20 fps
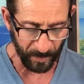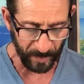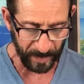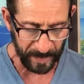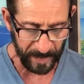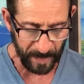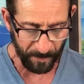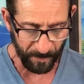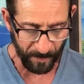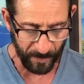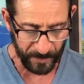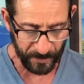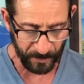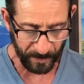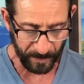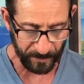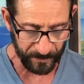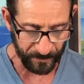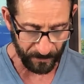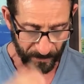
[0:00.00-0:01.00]
The book of
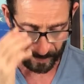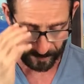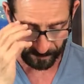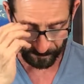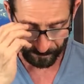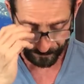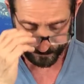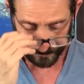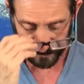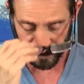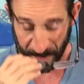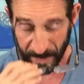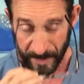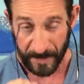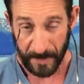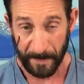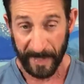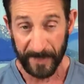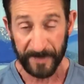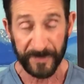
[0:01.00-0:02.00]
Hebrews, when it was written,
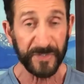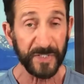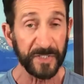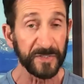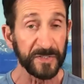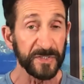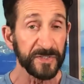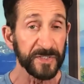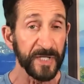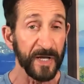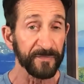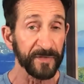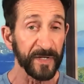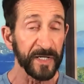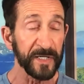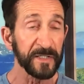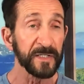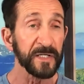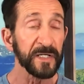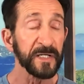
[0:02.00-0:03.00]
it's about 67
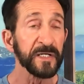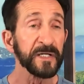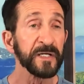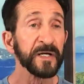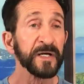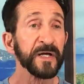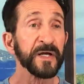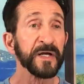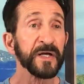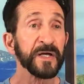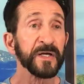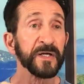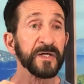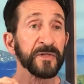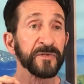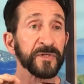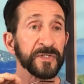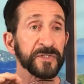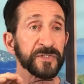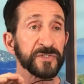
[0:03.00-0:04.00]
AD.
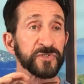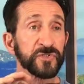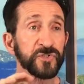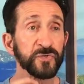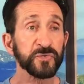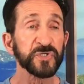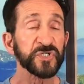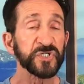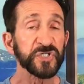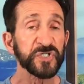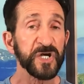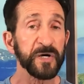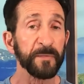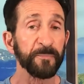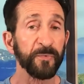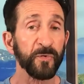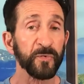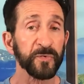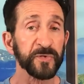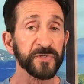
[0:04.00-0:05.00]
The Jewish
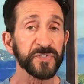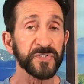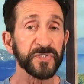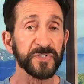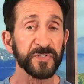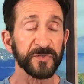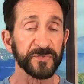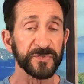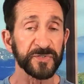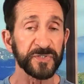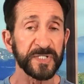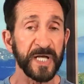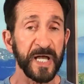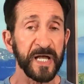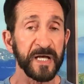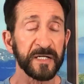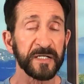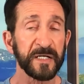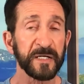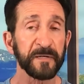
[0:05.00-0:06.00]
temple was still
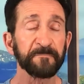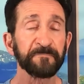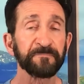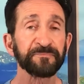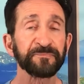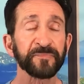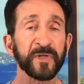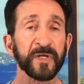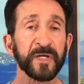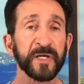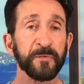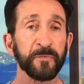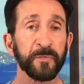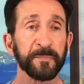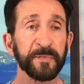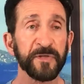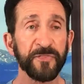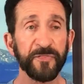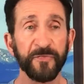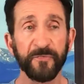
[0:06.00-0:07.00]
standing. It
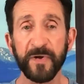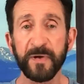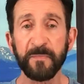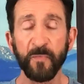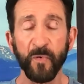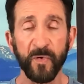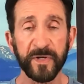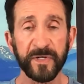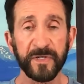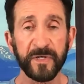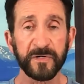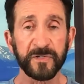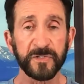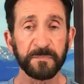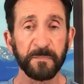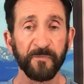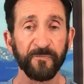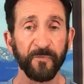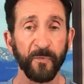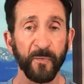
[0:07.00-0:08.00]
would be three more
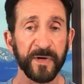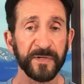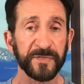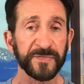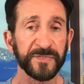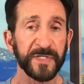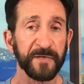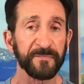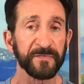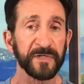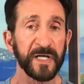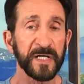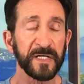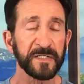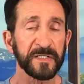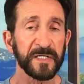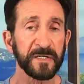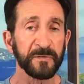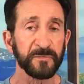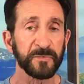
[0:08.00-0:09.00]
years before in
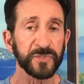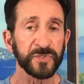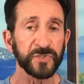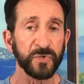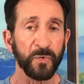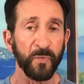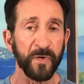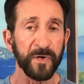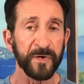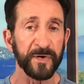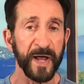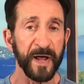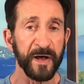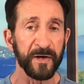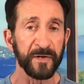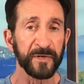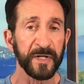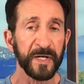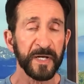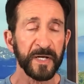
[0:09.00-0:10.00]
70 AD it was torn
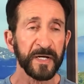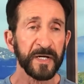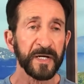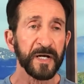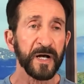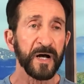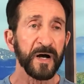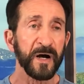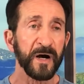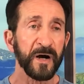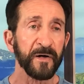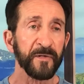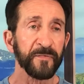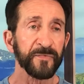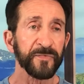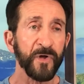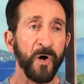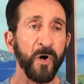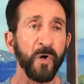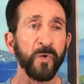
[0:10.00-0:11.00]
down.
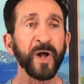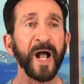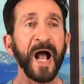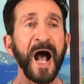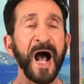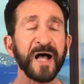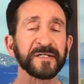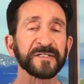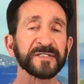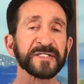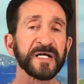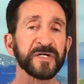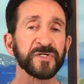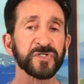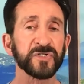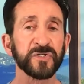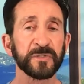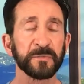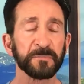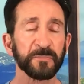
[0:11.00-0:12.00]
Uh, the whole
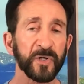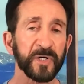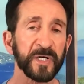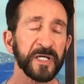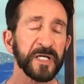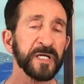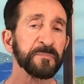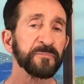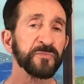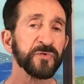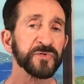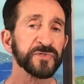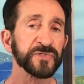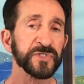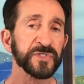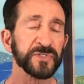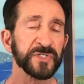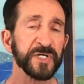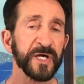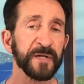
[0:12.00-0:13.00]
context of the book of
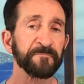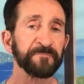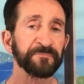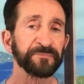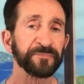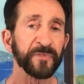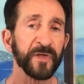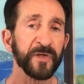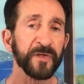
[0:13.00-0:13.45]
Hebrews is that